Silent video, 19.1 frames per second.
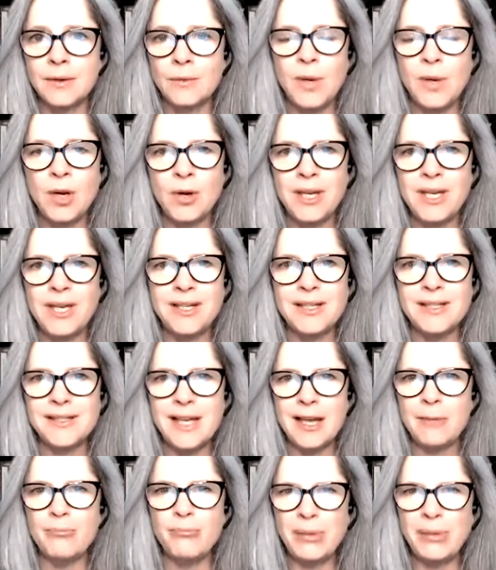We're not here to
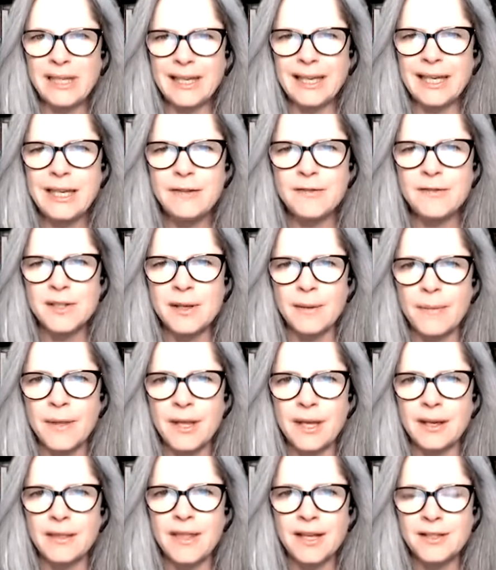say believe
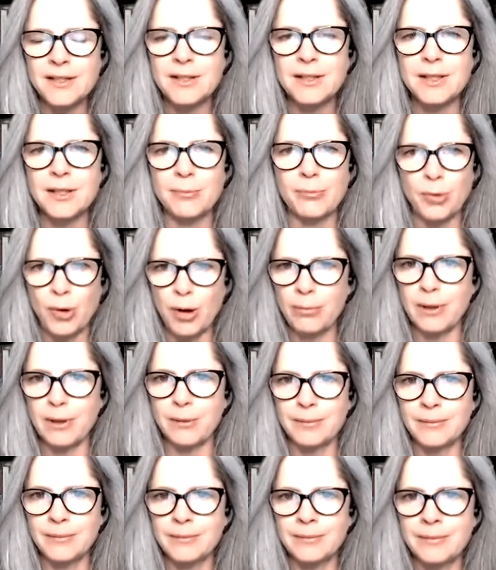something. That's the
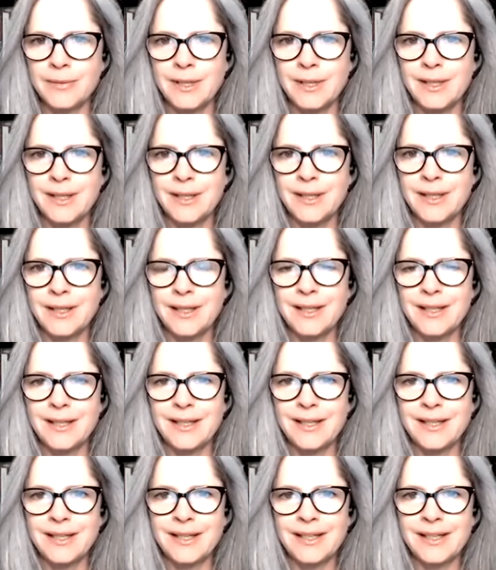problem.
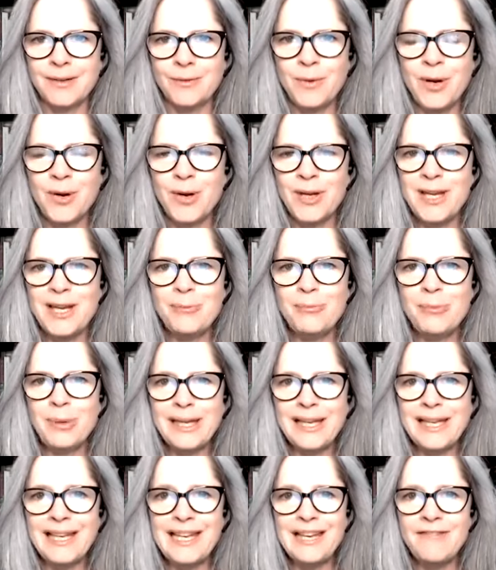We're not here to
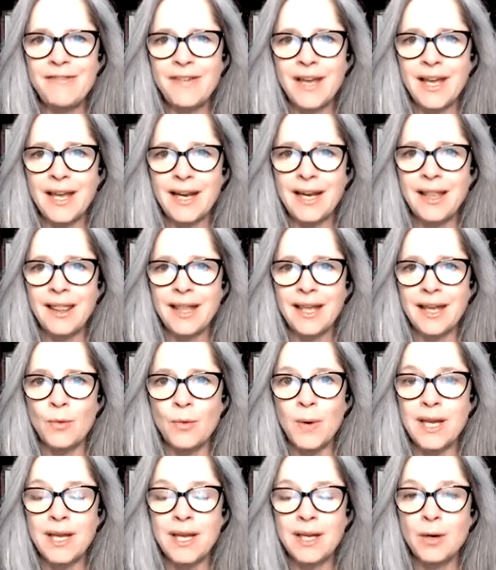believe anything.
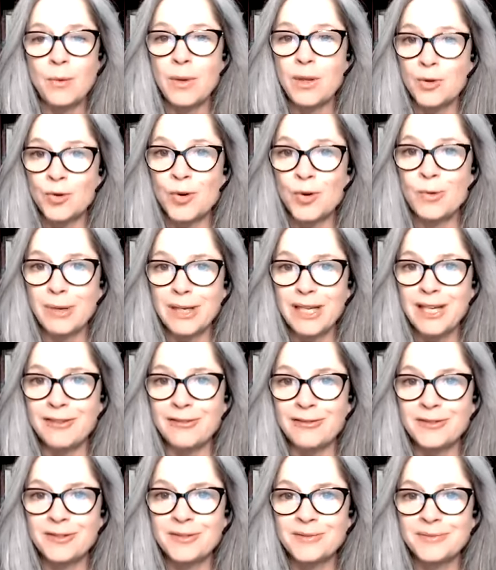We're here to withdraw
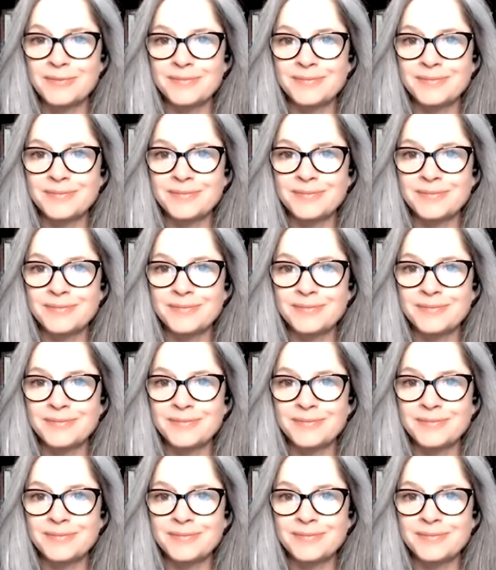belief.